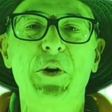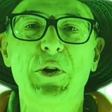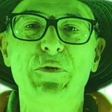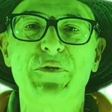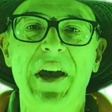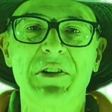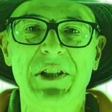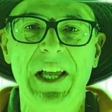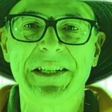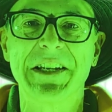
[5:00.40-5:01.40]
know you
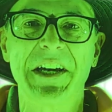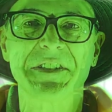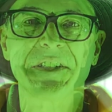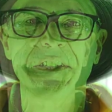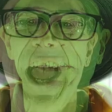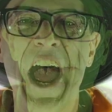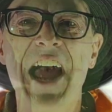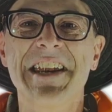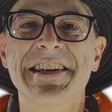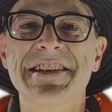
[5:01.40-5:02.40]
found lead dust.
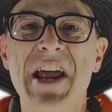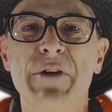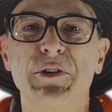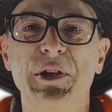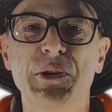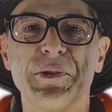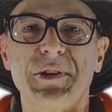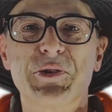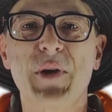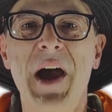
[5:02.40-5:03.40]
Never
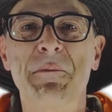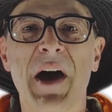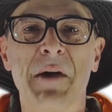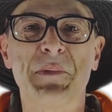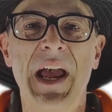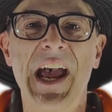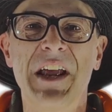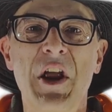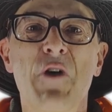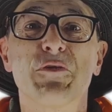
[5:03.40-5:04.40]
use a dry mop
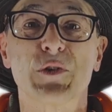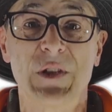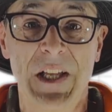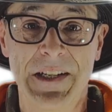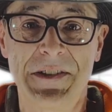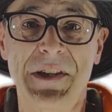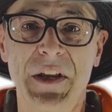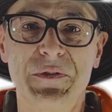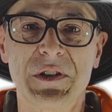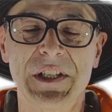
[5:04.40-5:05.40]
pad for
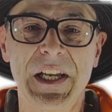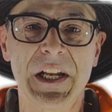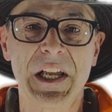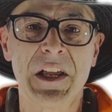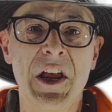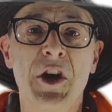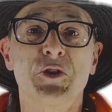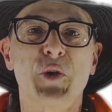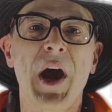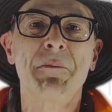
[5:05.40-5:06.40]
lead-safe cleaning.
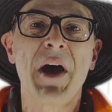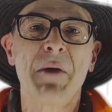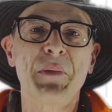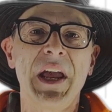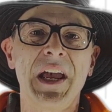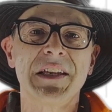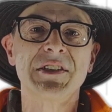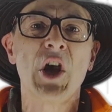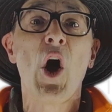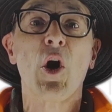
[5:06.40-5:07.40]
Dry mop
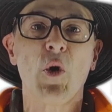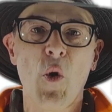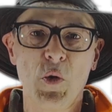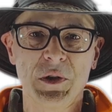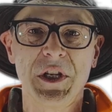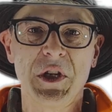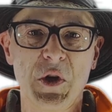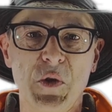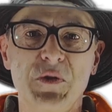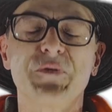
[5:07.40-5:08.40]
pads are only
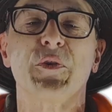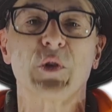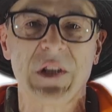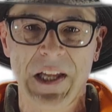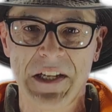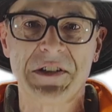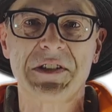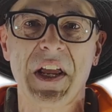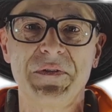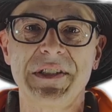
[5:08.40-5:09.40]
used for
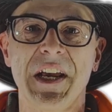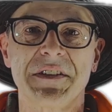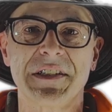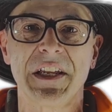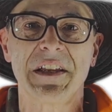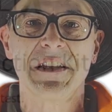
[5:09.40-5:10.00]
lead-safe testing.